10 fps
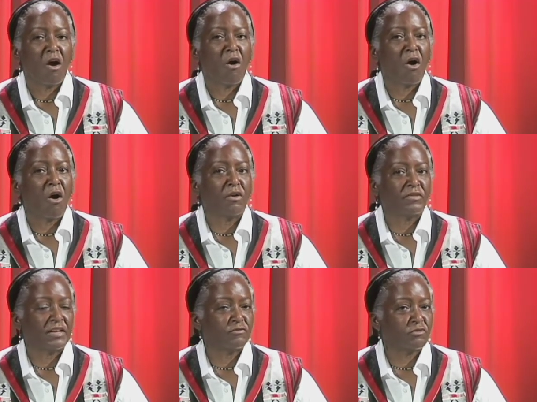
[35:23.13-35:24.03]
or
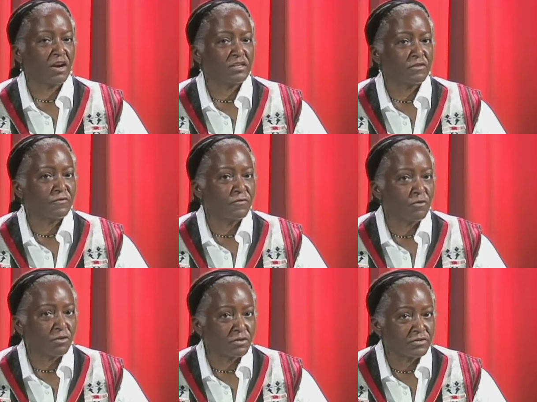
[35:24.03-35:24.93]
they have tried to
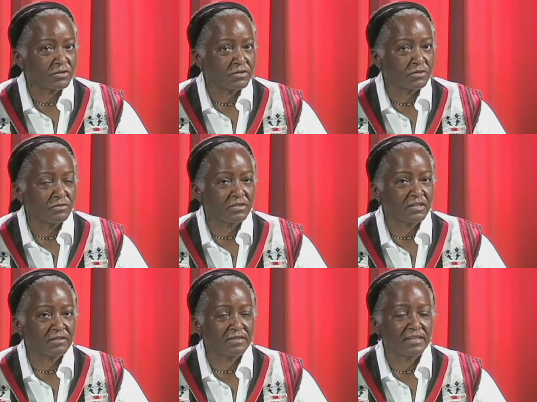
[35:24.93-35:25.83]
force to use
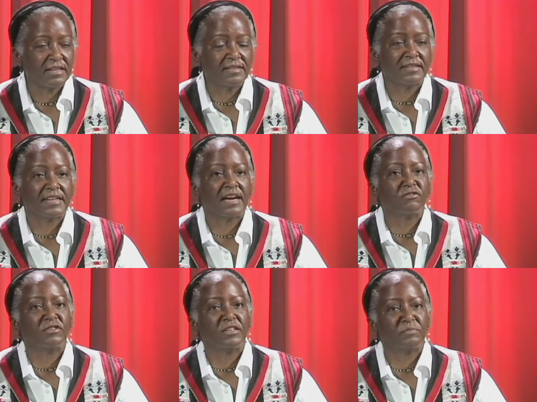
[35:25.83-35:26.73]
their seeds and
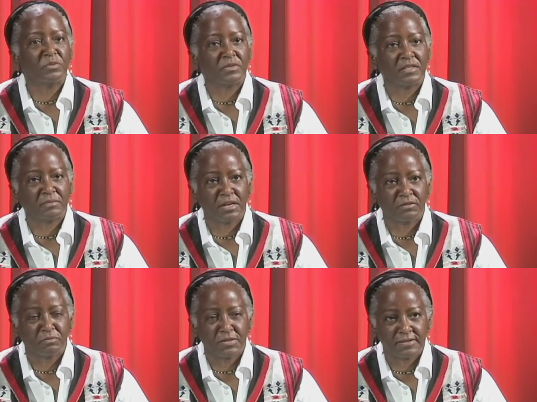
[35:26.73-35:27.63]
actually have put them out of